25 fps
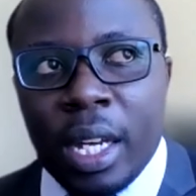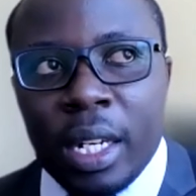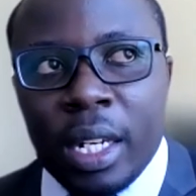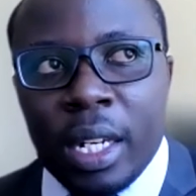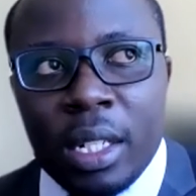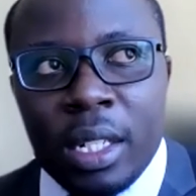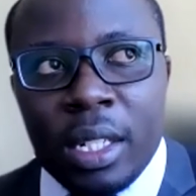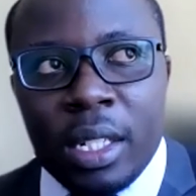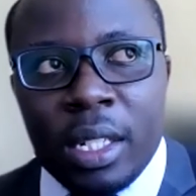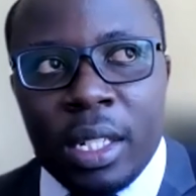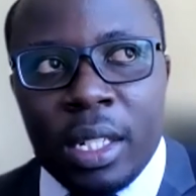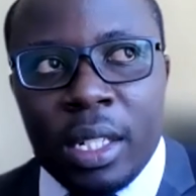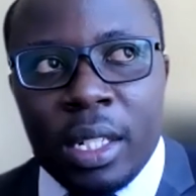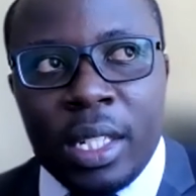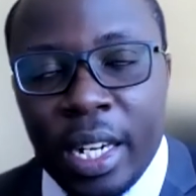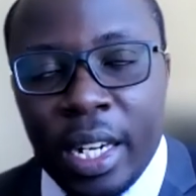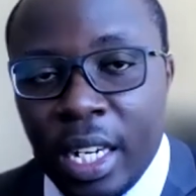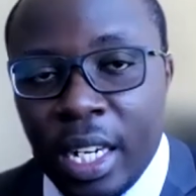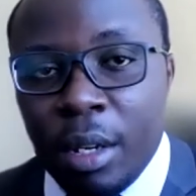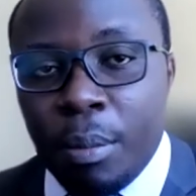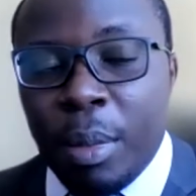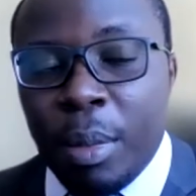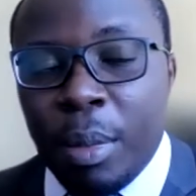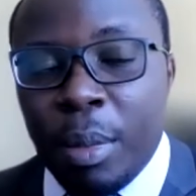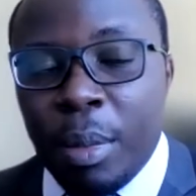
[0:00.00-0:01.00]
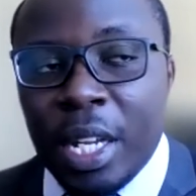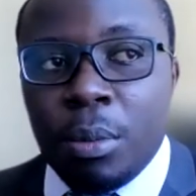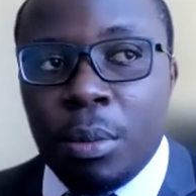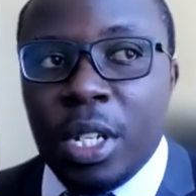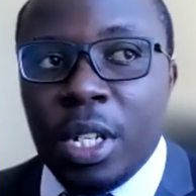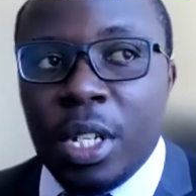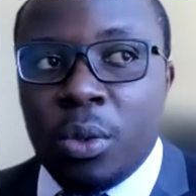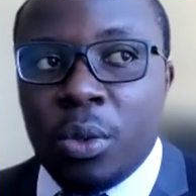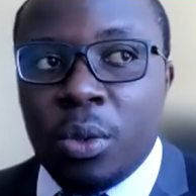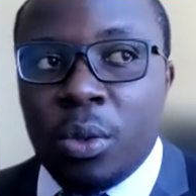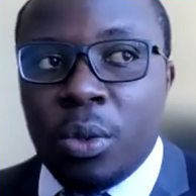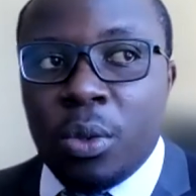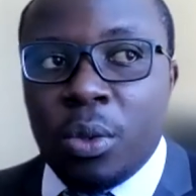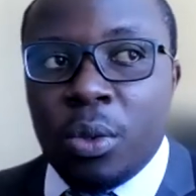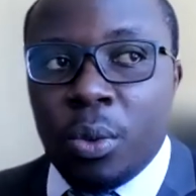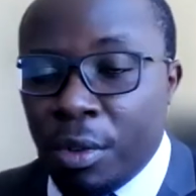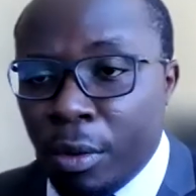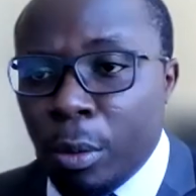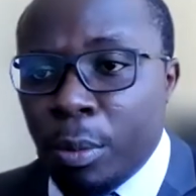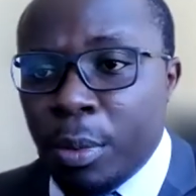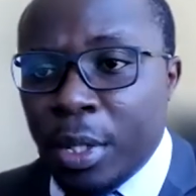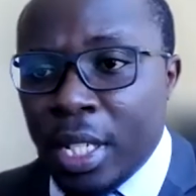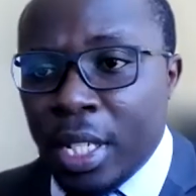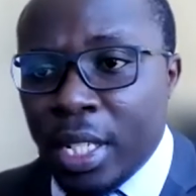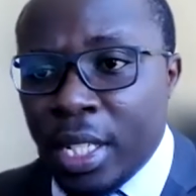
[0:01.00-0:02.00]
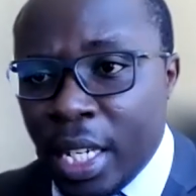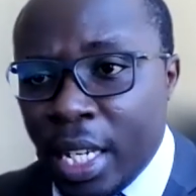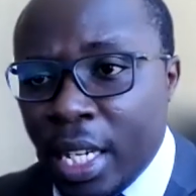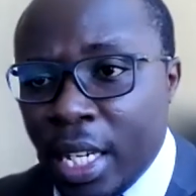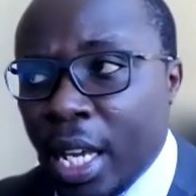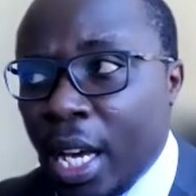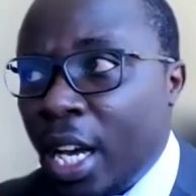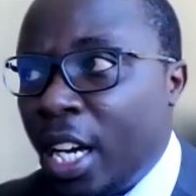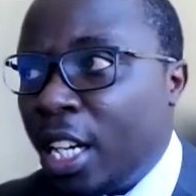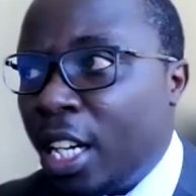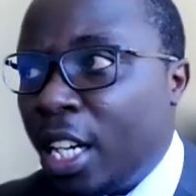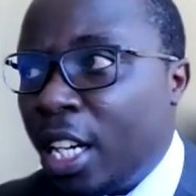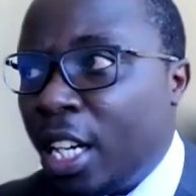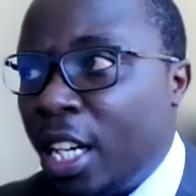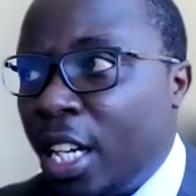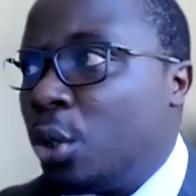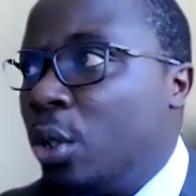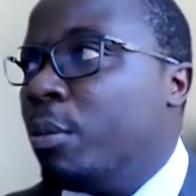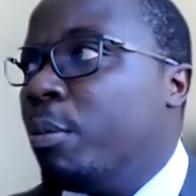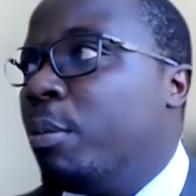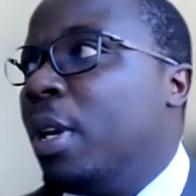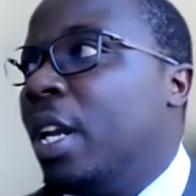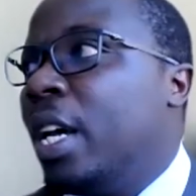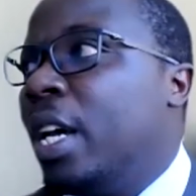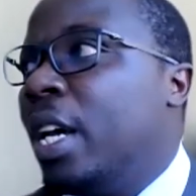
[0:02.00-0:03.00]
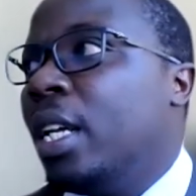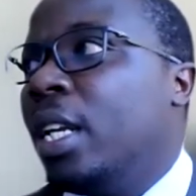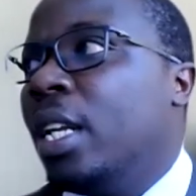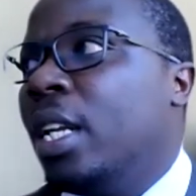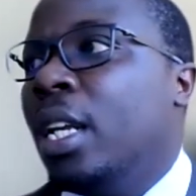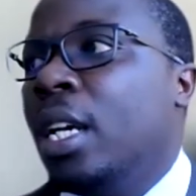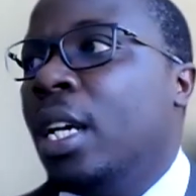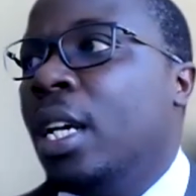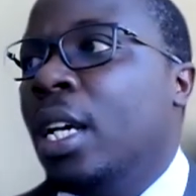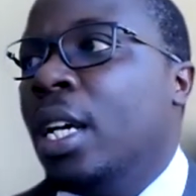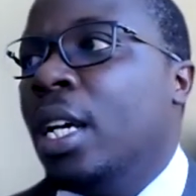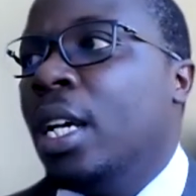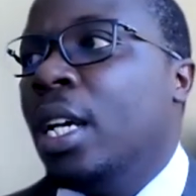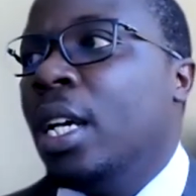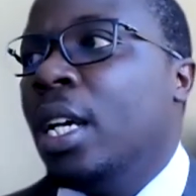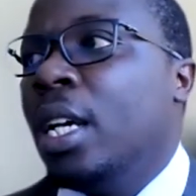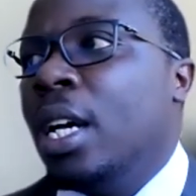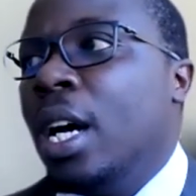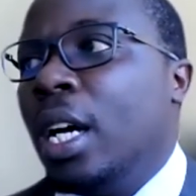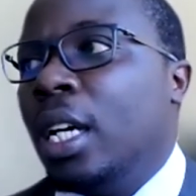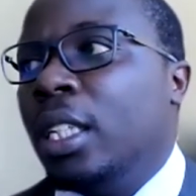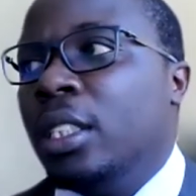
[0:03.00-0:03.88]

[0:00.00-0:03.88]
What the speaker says: from the gender department, we've developed the gender action plan,